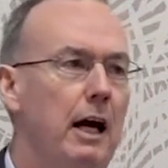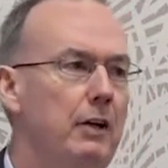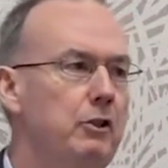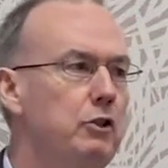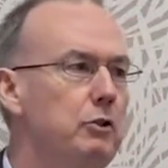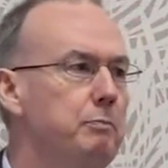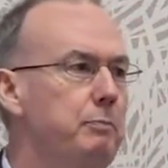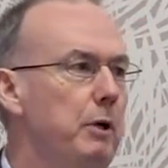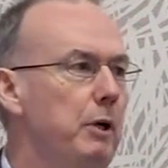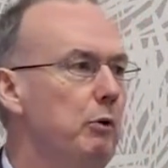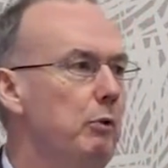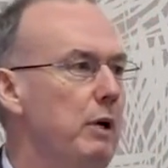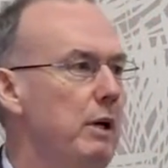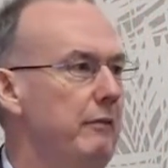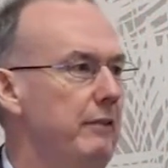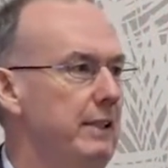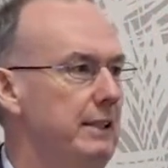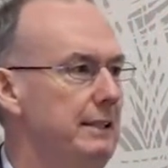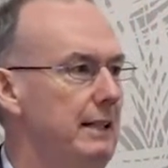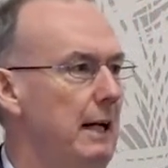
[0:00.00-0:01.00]
And just by way
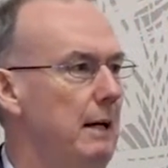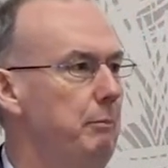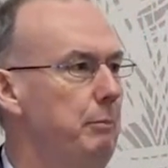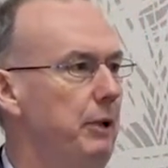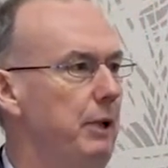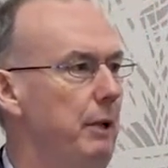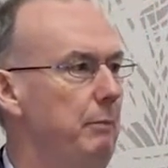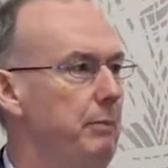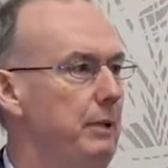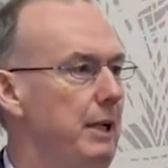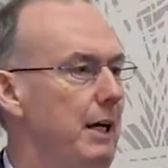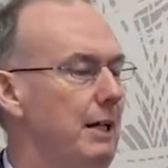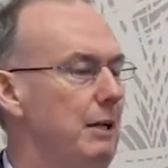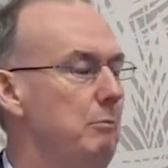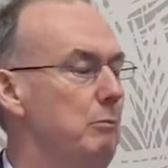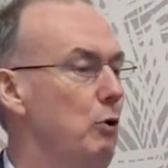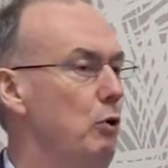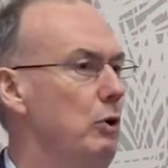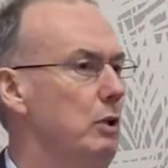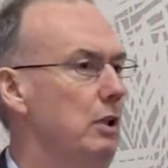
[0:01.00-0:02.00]
of example, that
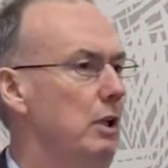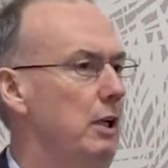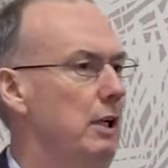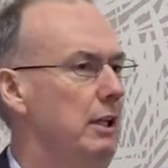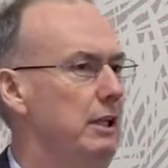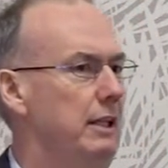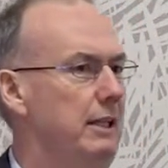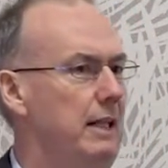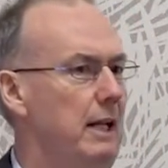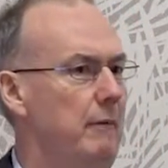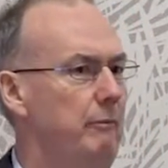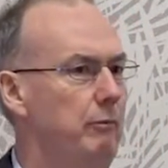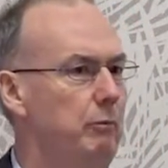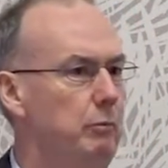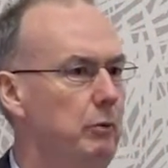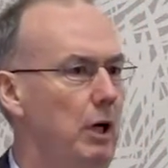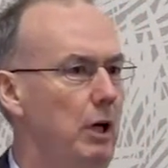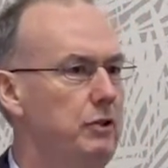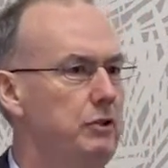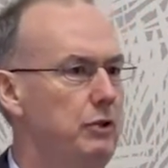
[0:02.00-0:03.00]
banana more than likely came
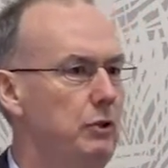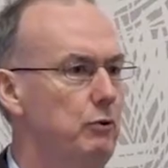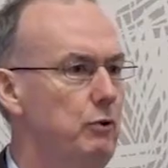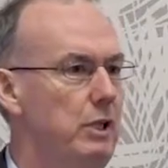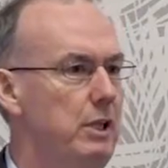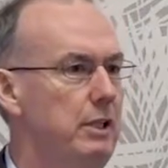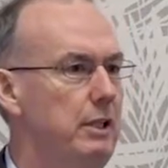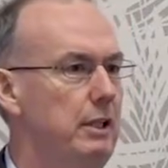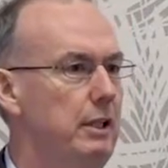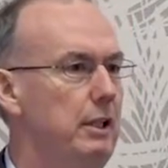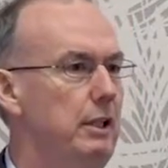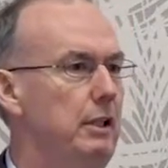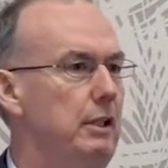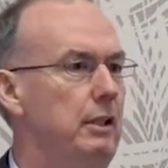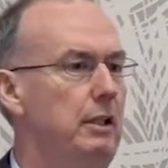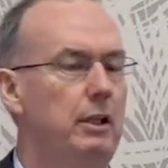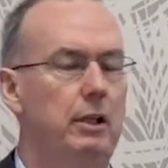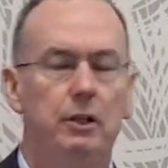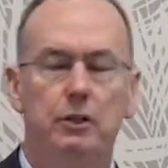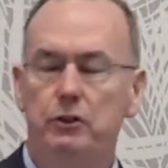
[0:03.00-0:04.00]
from Costa
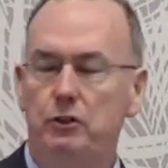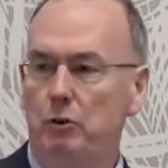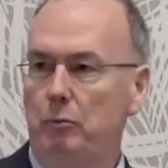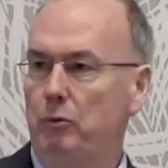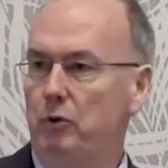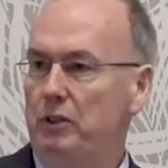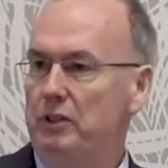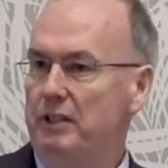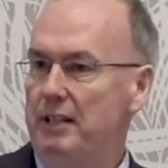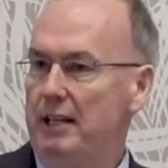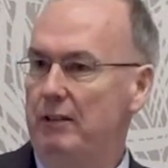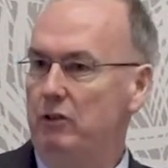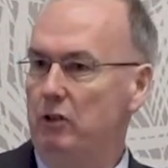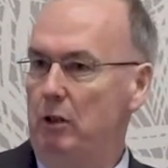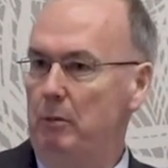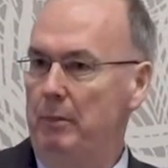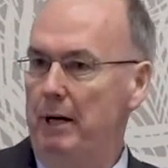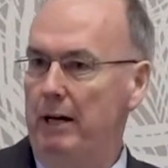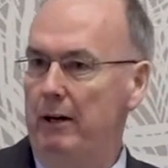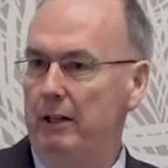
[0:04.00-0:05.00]
Rica, somewhere in
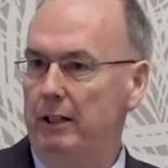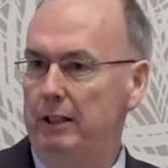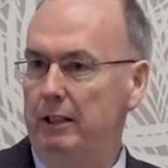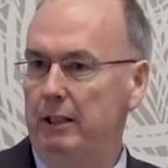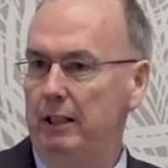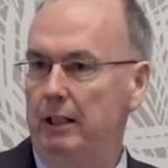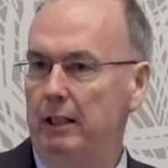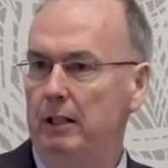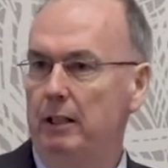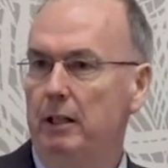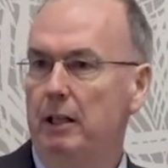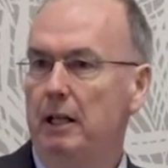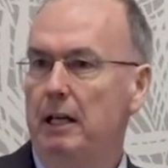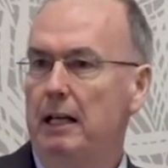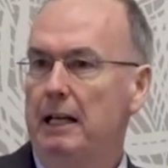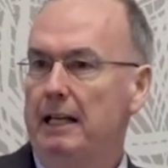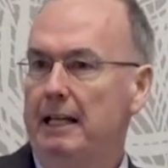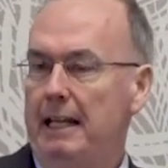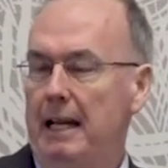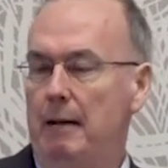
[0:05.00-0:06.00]
Central America,
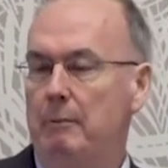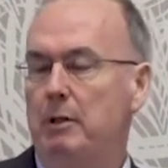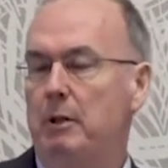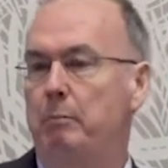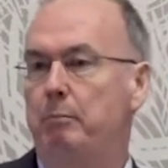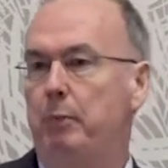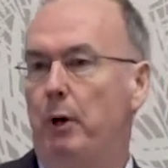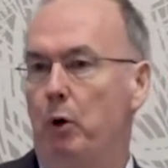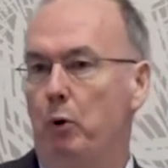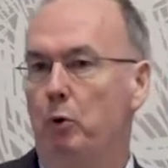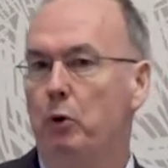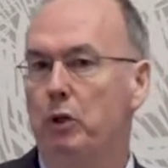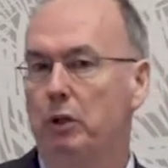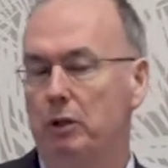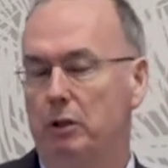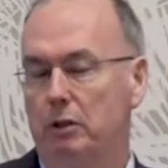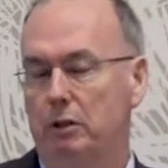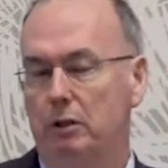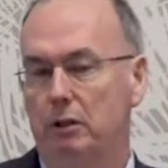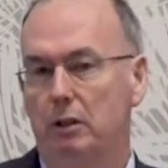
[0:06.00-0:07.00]
came on a boat
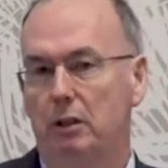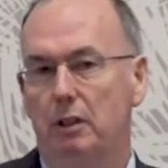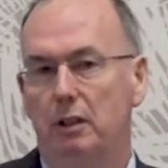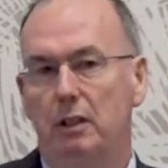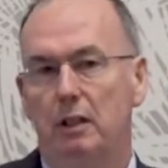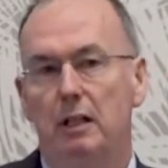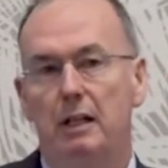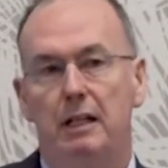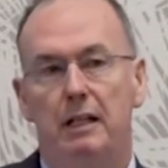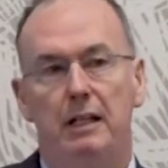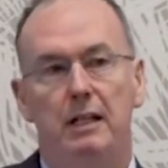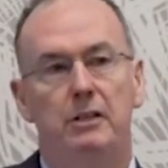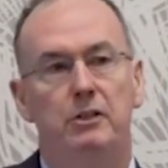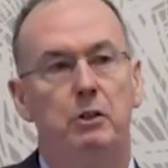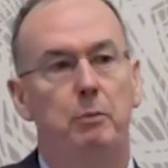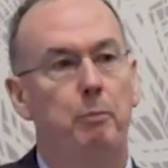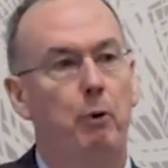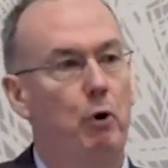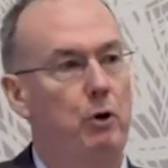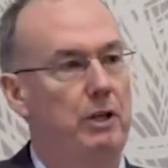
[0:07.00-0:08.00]

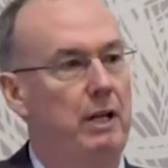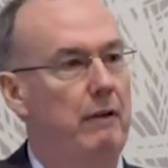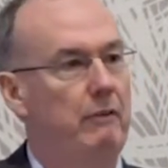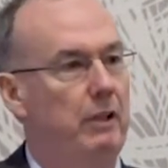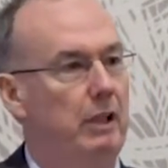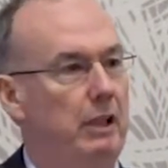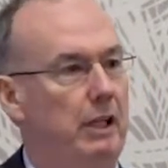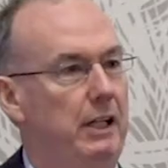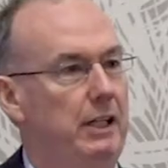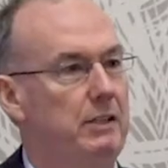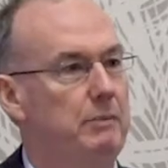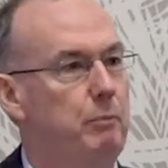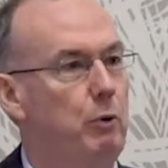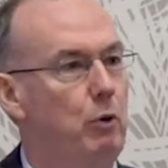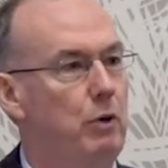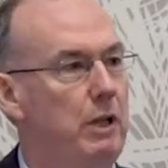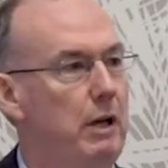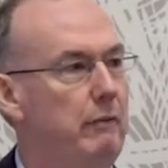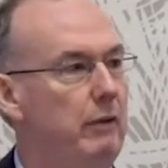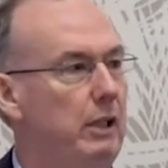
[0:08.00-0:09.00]
into Port Everglades.
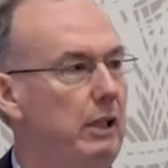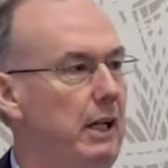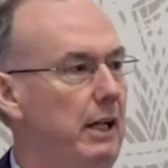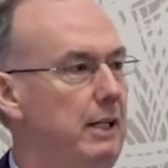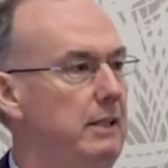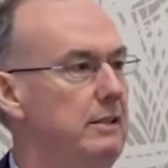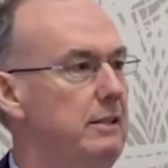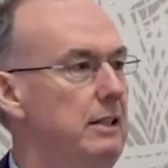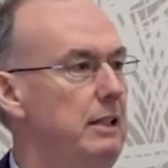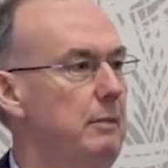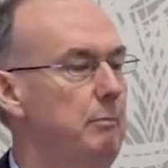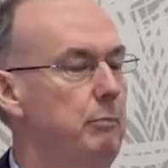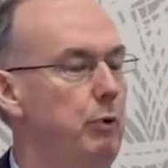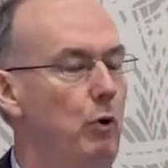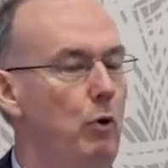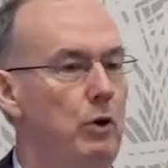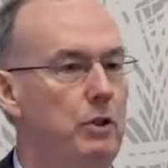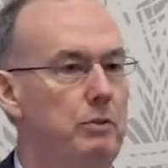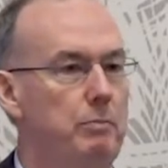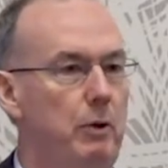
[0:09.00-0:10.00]
Port Everglades
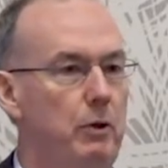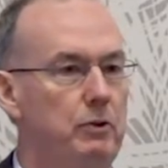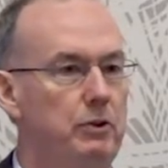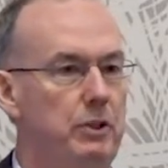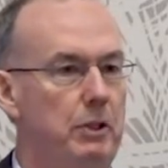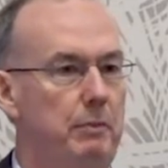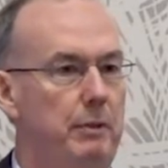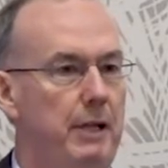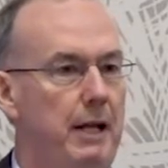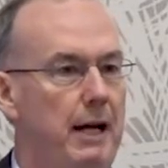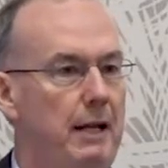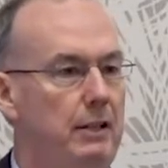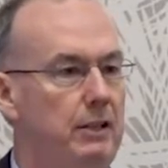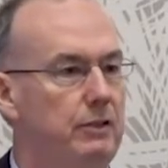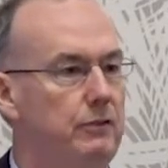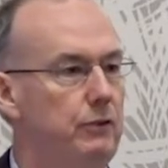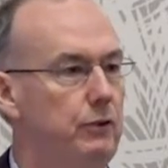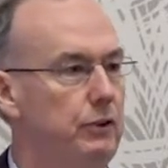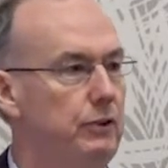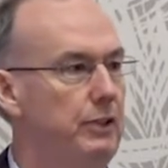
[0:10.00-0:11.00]
imports most of the
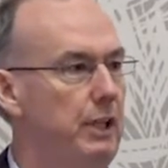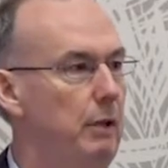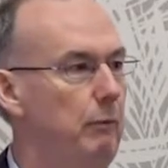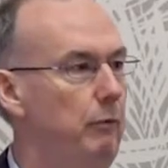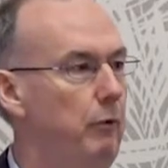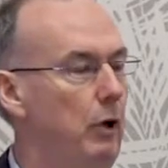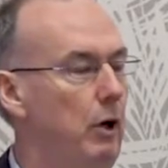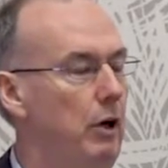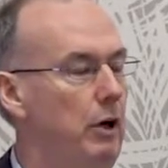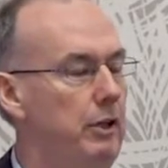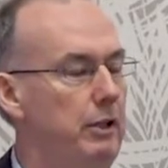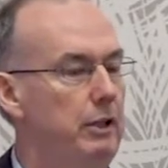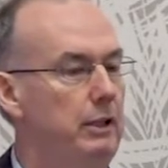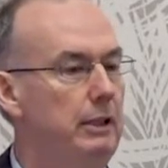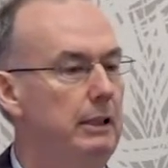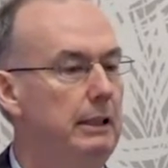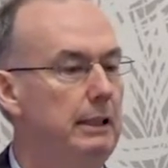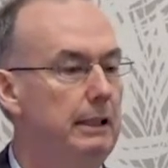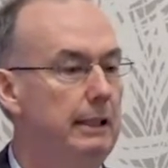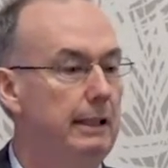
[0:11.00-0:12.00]
bananas for South
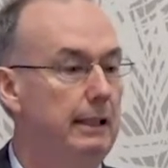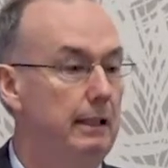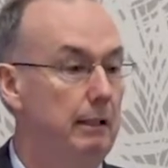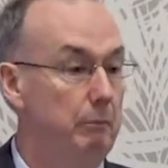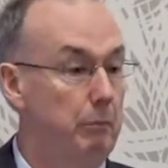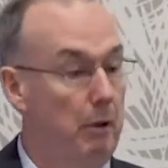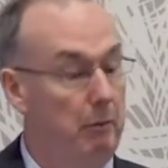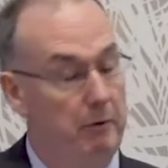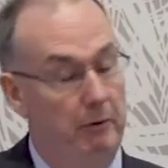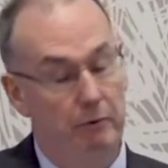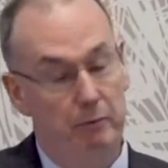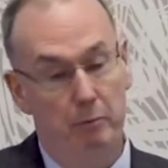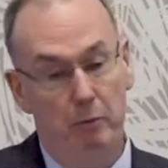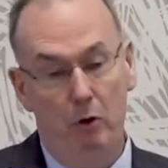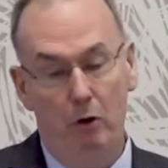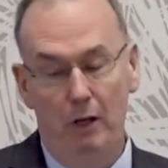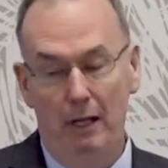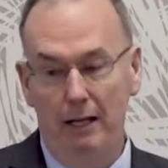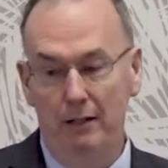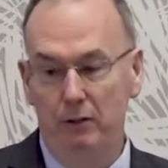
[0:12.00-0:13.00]
Florida, probably from
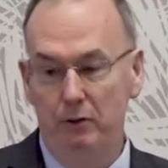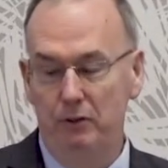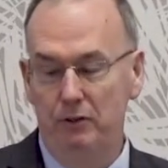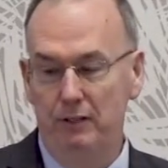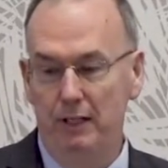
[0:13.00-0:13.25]
Orlando